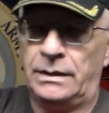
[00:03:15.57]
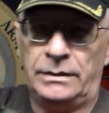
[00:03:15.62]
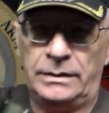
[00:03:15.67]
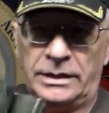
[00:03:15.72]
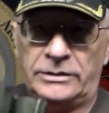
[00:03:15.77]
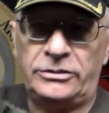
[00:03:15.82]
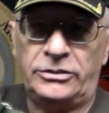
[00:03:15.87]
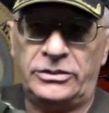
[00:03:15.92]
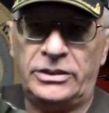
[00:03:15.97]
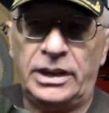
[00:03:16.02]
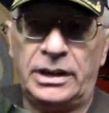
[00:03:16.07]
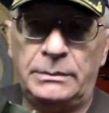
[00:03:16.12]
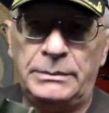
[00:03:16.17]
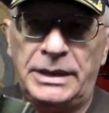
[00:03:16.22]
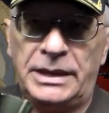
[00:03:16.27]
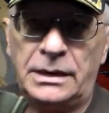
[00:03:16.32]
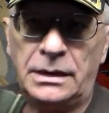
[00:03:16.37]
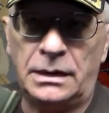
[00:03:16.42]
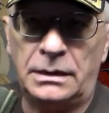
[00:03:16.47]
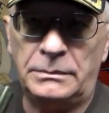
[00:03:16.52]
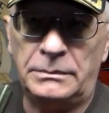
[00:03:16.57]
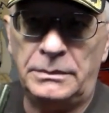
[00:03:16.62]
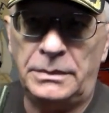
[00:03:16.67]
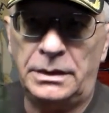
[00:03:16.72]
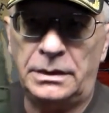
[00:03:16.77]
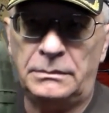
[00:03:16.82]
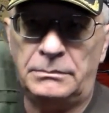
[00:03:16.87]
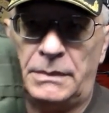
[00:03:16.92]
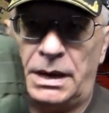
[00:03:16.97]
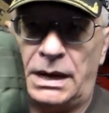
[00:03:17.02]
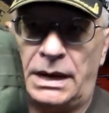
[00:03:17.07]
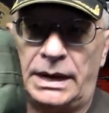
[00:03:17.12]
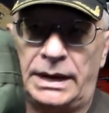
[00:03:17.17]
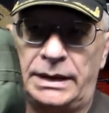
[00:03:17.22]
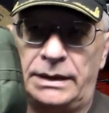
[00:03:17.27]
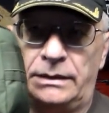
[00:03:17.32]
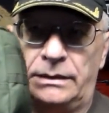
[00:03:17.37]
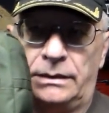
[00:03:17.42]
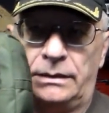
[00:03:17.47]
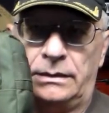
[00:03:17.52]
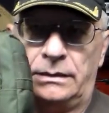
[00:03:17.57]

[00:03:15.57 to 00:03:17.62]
This is going to become my